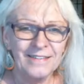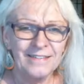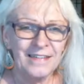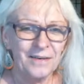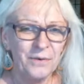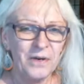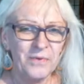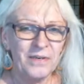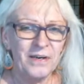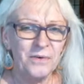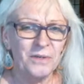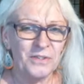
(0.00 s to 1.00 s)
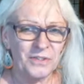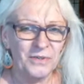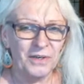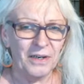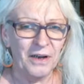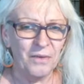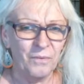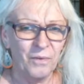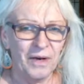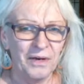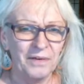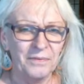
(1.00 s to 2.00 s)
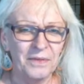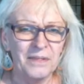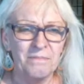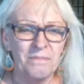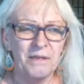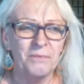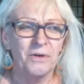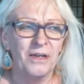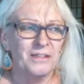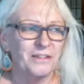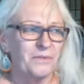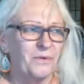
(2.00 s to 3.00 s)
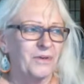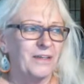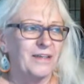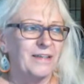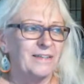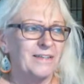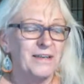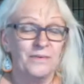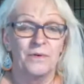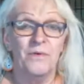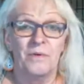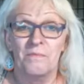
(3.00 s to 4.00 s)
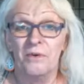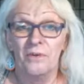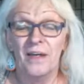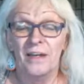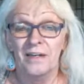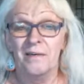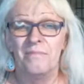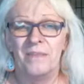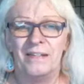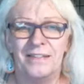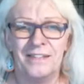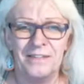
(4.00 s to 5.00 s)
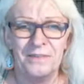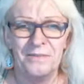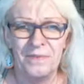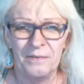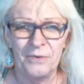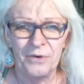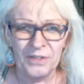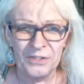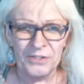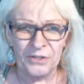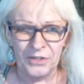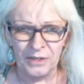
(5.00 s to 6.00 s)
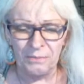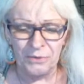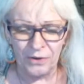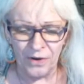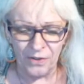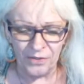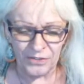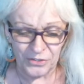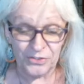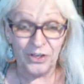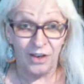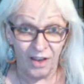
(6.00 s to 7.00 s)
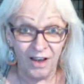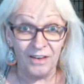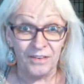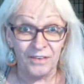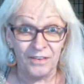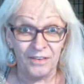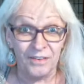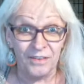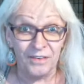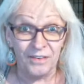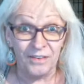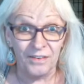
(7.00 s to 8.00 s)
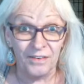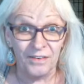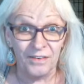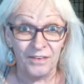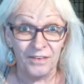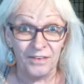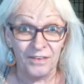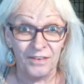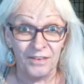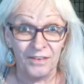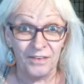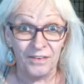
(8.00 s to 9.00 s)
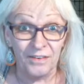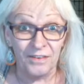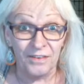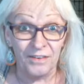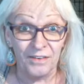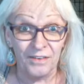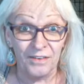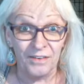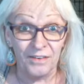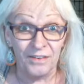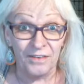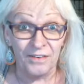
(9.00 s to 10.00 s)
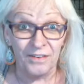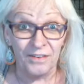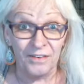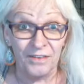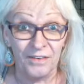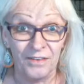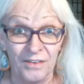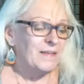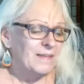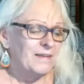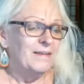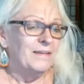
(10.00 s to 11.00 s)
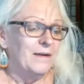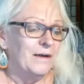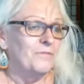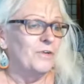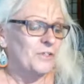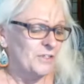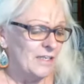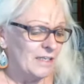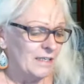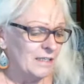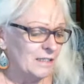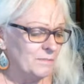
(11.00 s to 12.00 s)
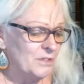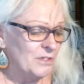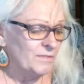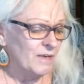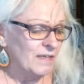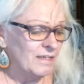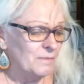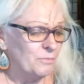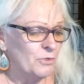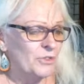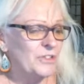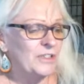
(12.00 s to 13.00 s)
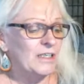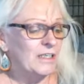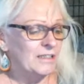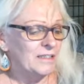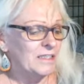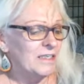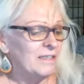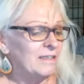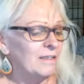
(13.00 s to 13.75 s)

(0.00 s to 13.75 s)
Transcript: That way we know what's going on where, and we get people actually working on it. We want to build that up. So I'm going to need your help doing all this. There's a lot going on, a lot. So first thing is, let me see if I can present.